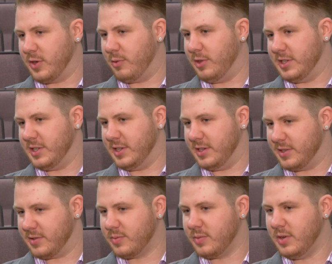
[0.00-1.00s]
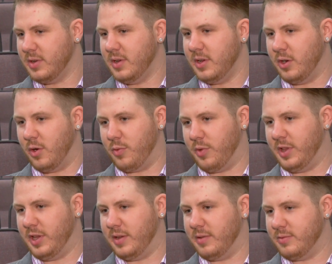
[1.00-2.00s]
So I really see just you know
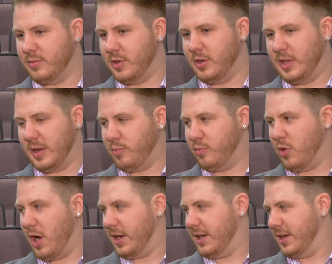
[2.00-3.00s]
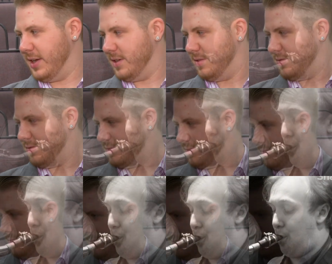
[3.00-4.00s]
really real like broadening of
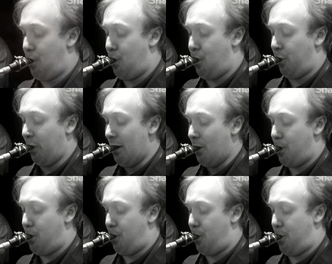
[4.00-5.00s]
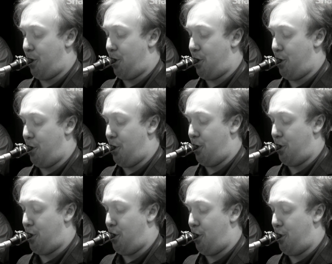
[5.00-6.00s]
musical knowledge and as well
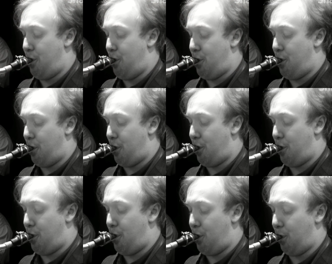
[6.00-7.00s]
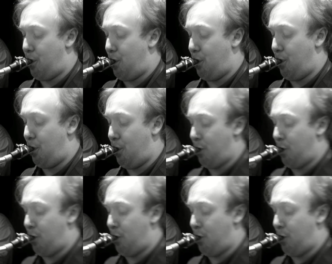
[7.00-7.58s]
tightening everything up as,